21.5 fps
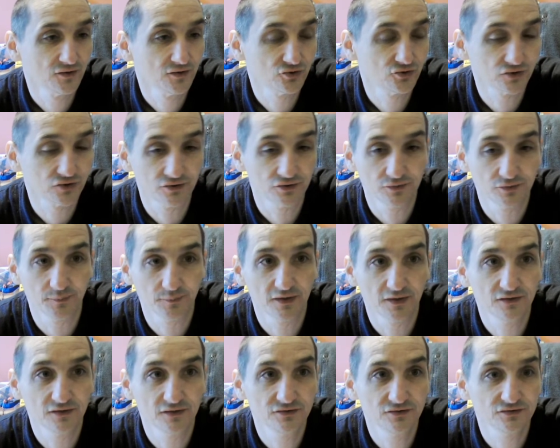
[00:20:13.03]
share
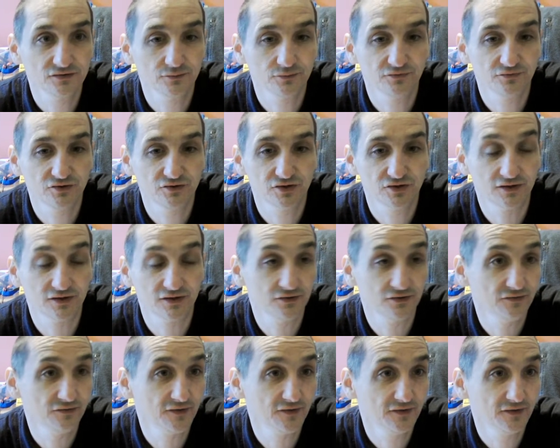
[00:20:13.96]
repairs with each other
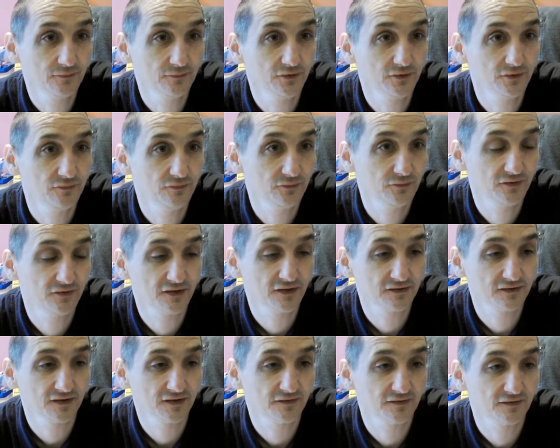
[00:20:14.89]
even when we've
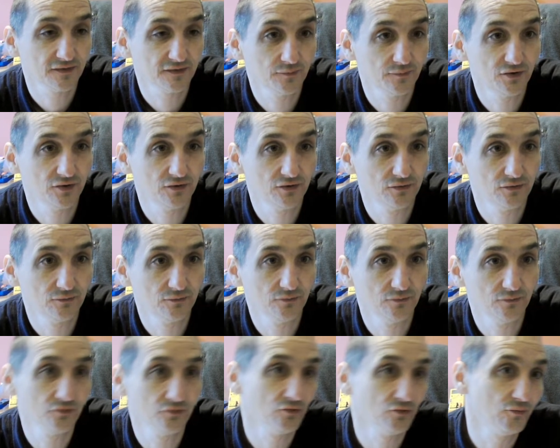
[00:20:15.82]
got customer
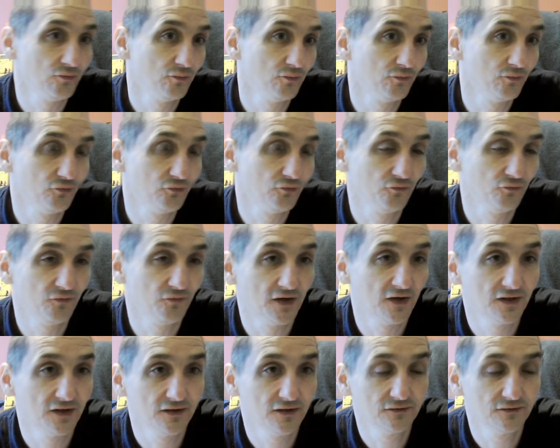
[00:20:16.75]
you know too far